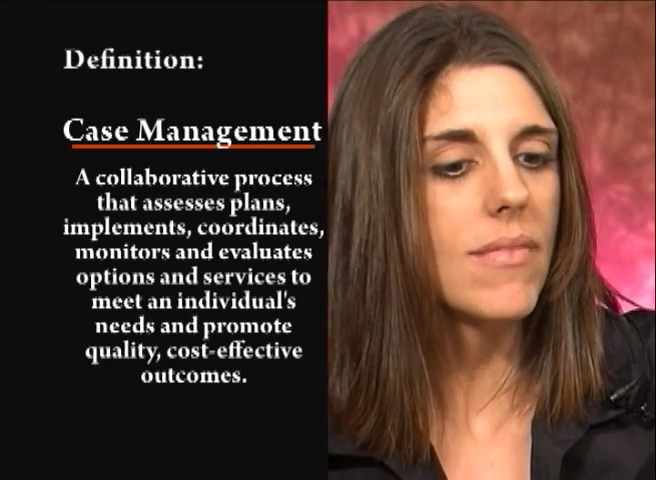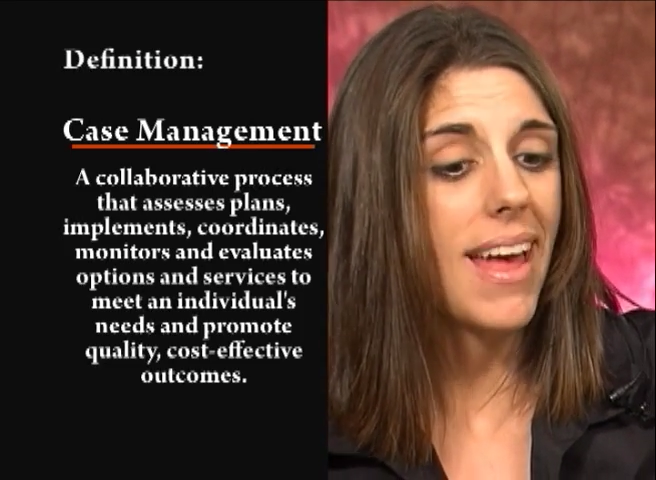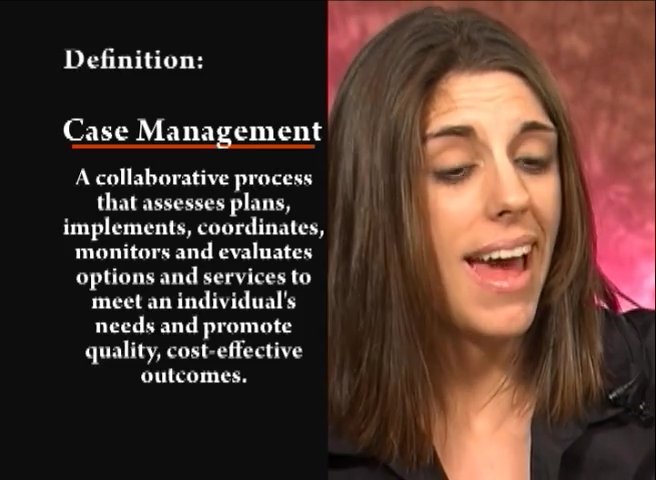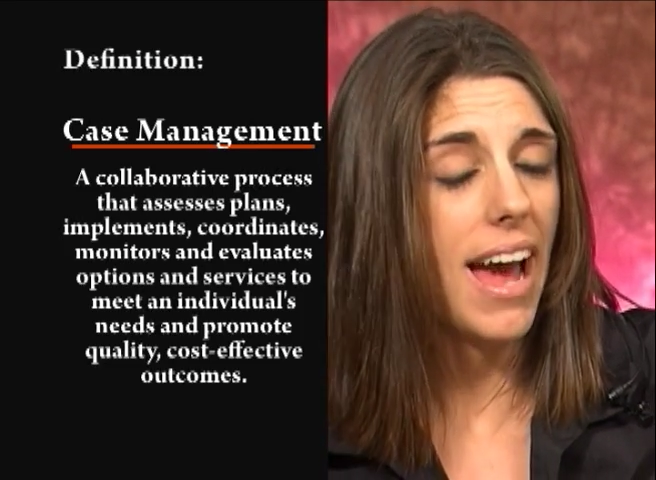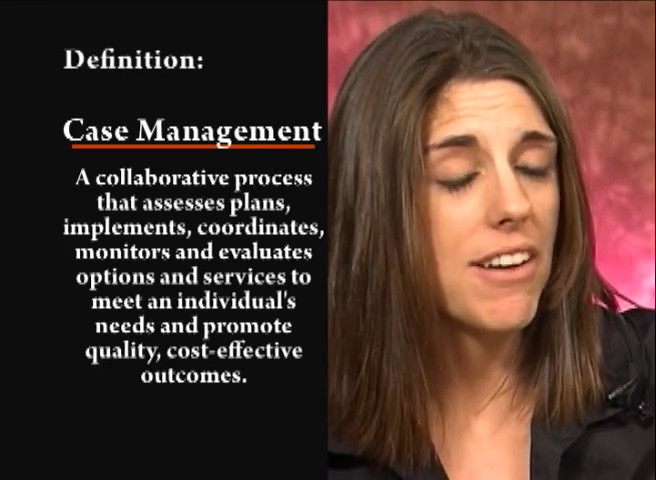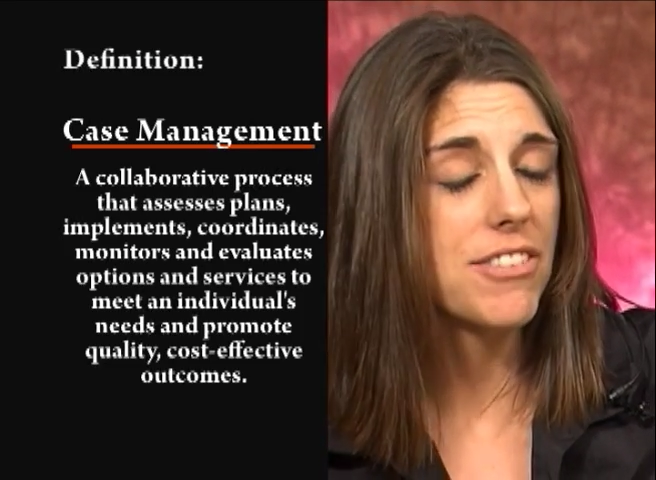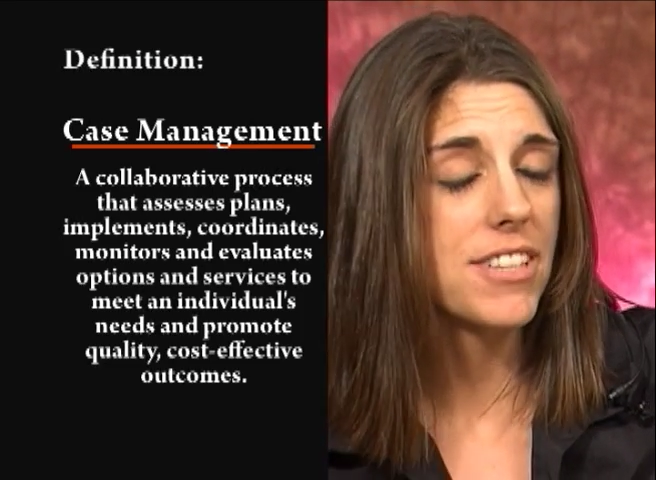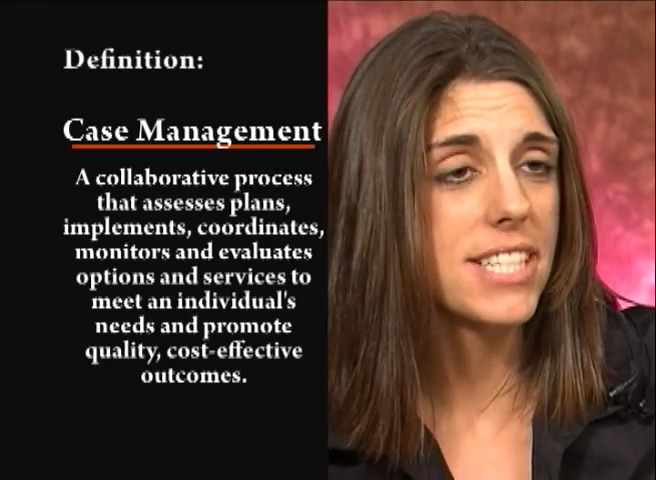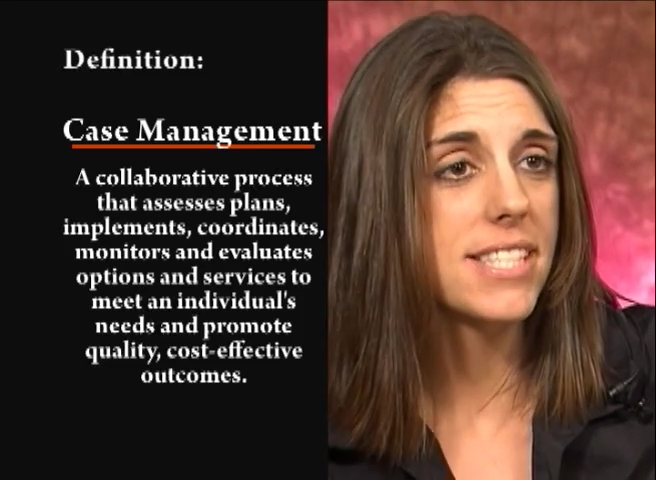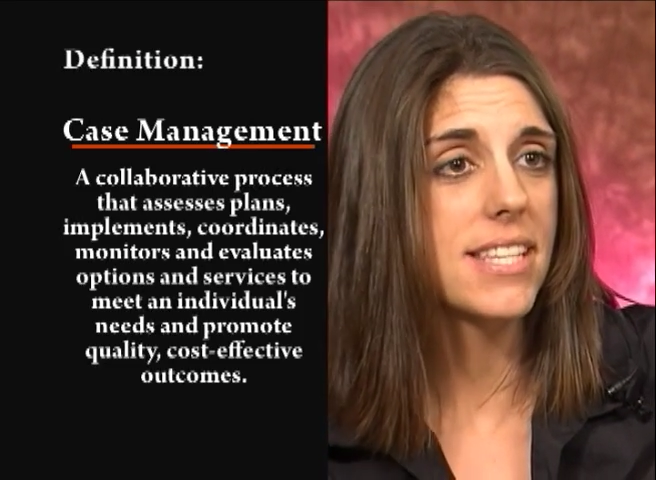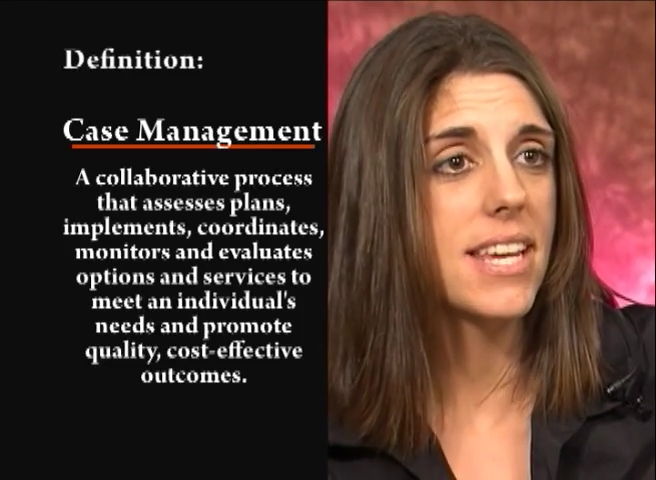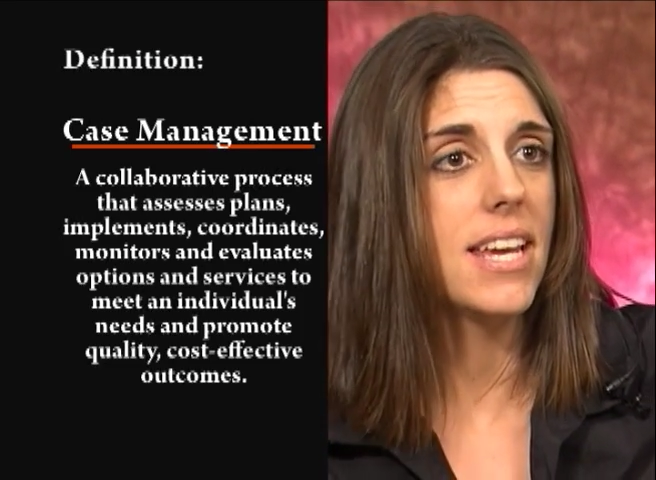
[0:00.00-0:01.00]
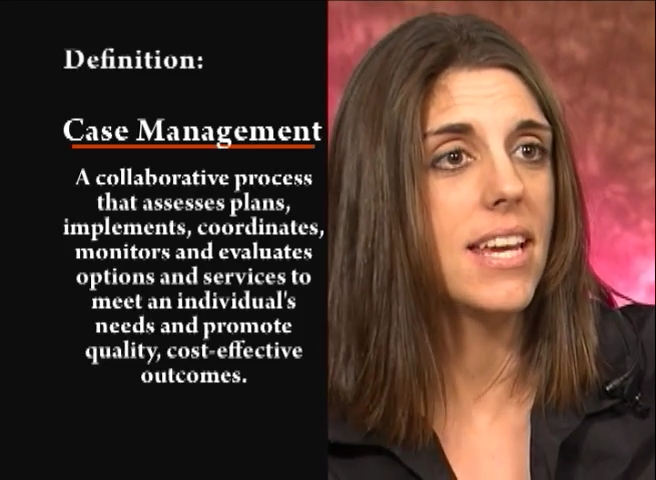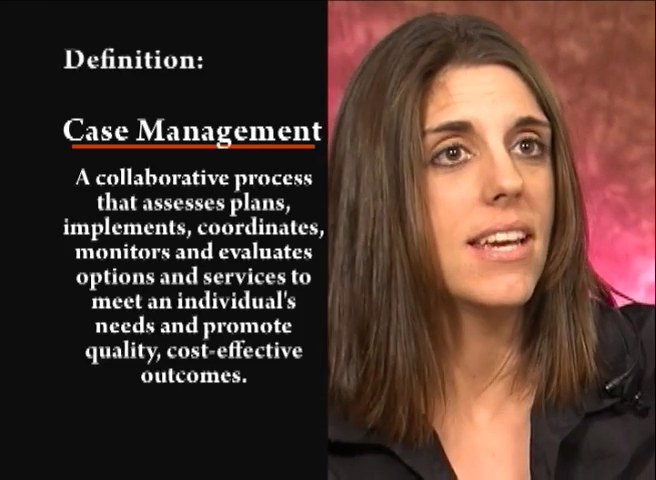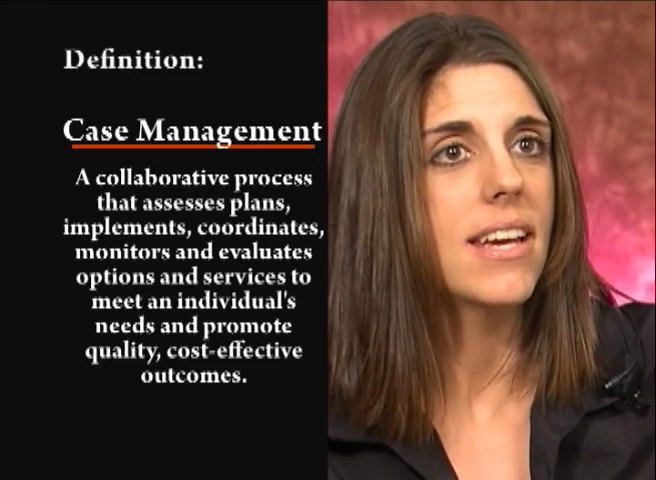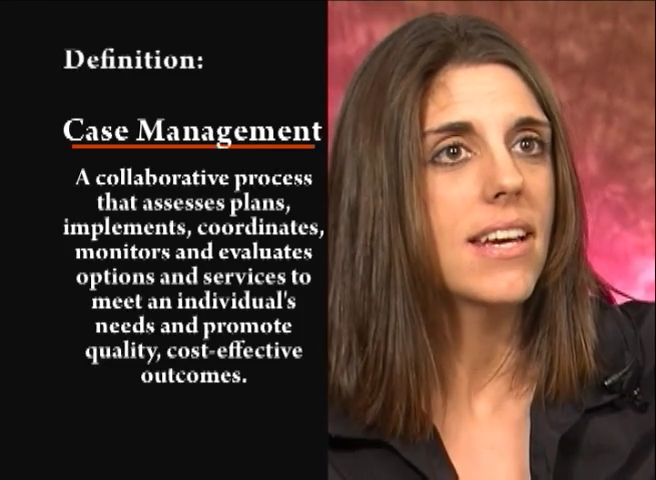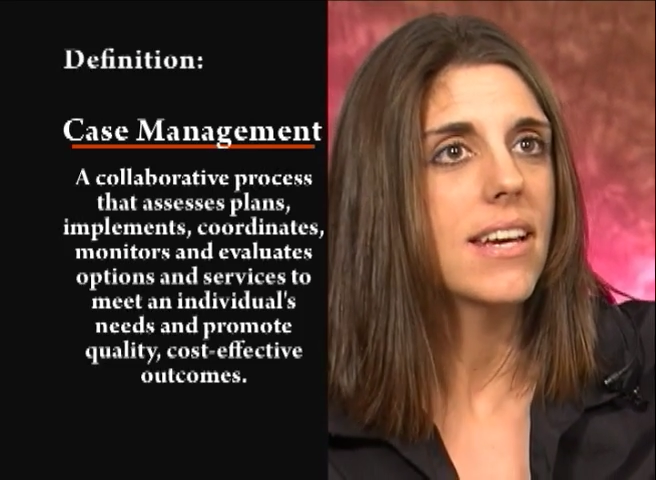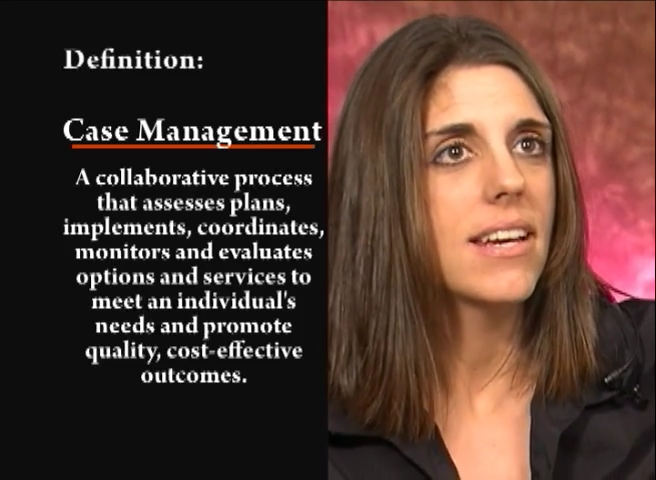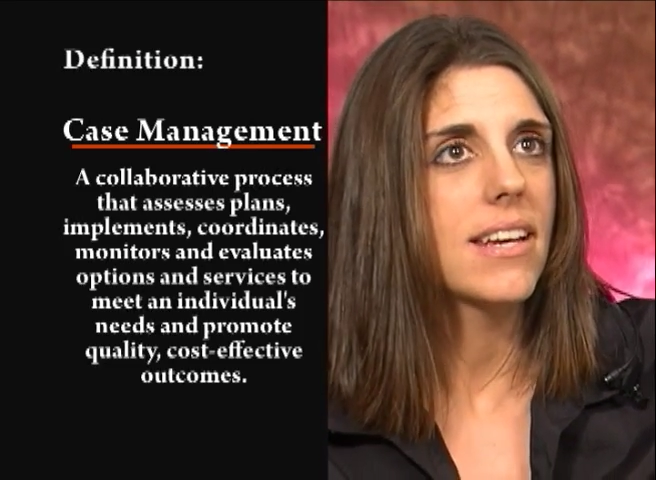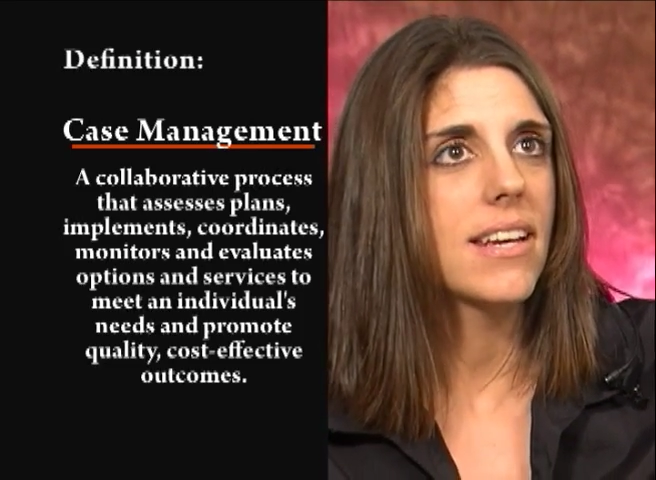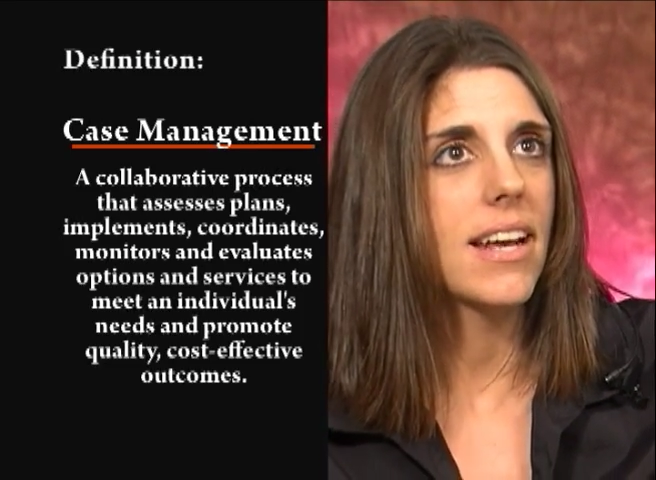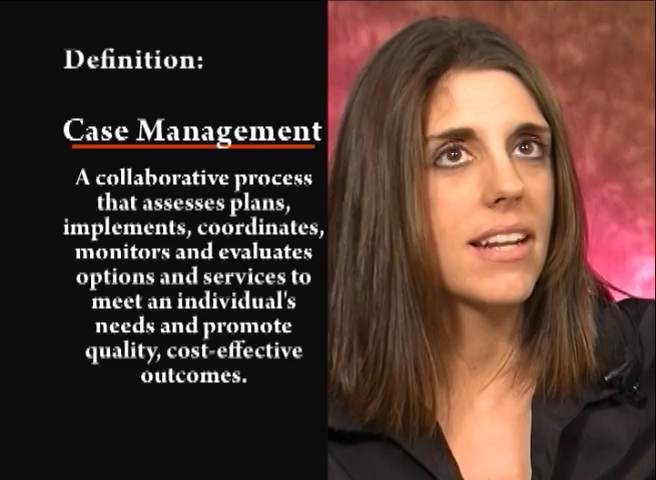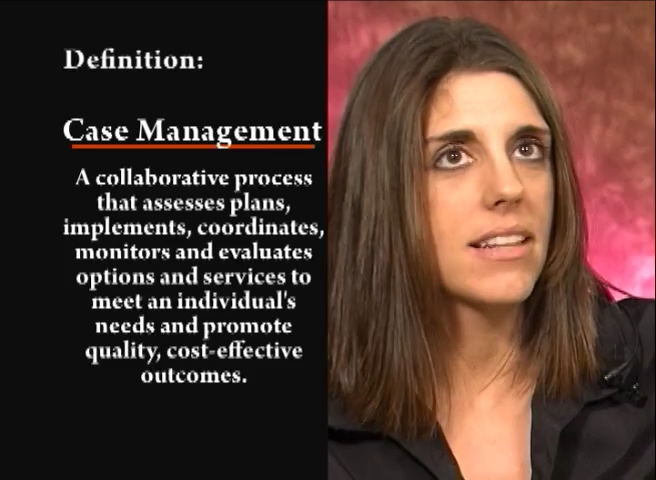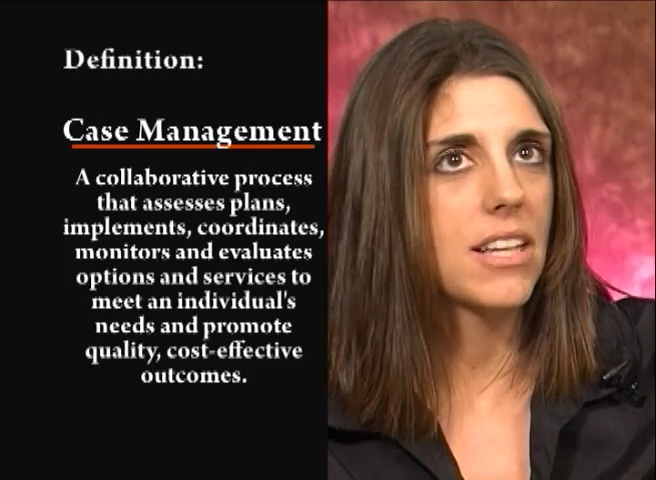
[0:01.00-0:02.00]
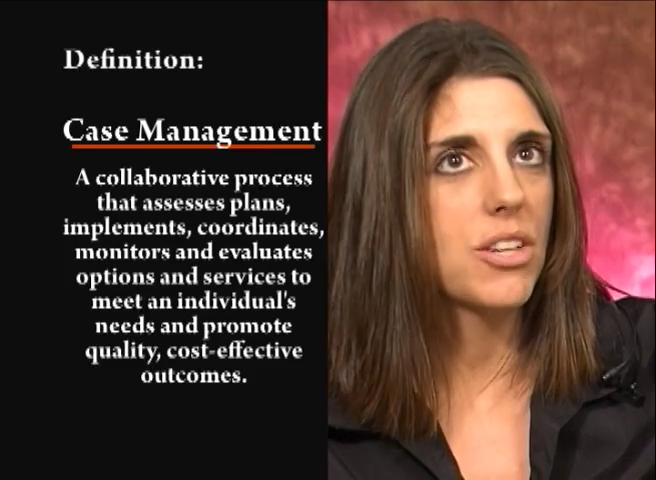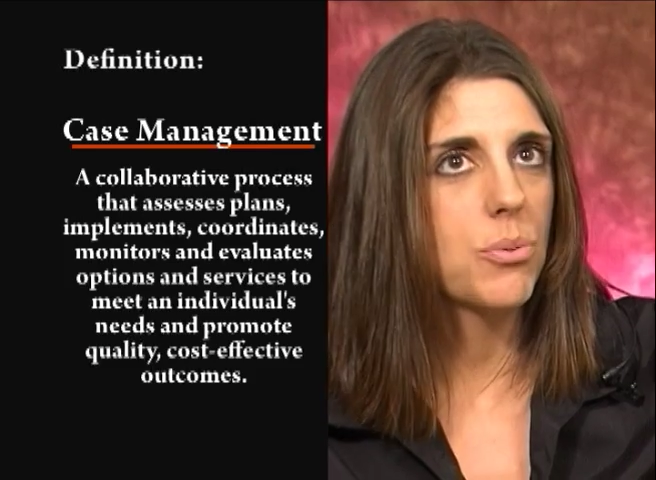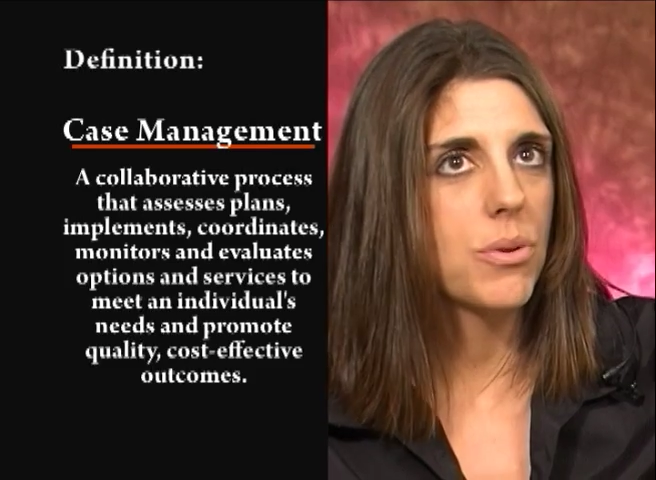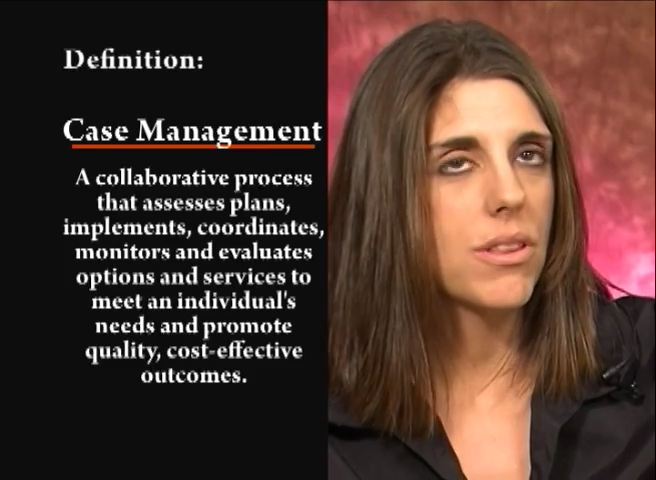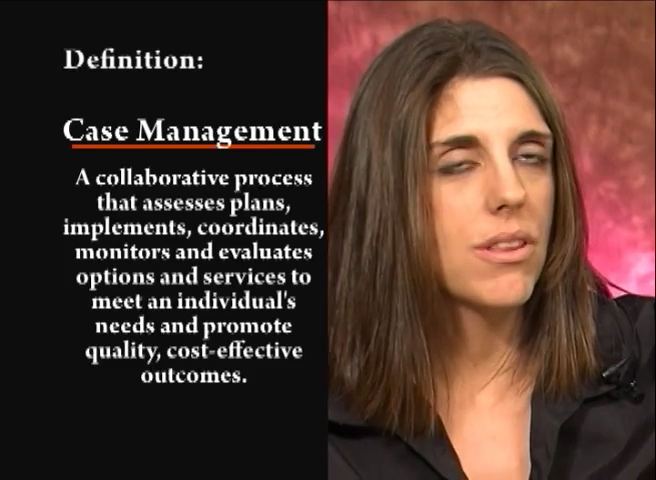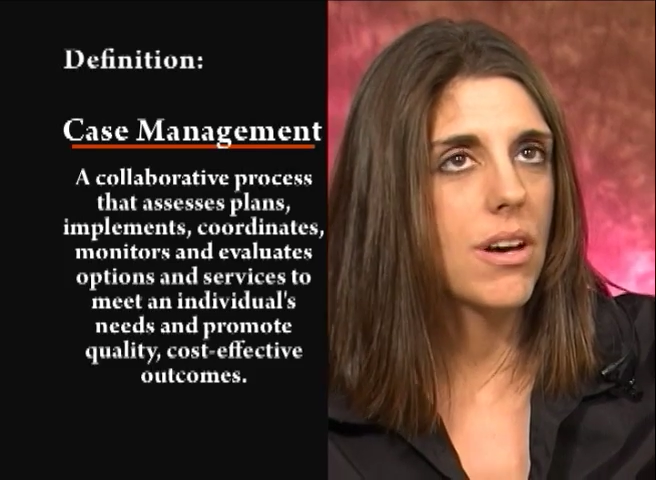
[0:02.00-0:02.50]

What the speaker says: advocacy, getting linked with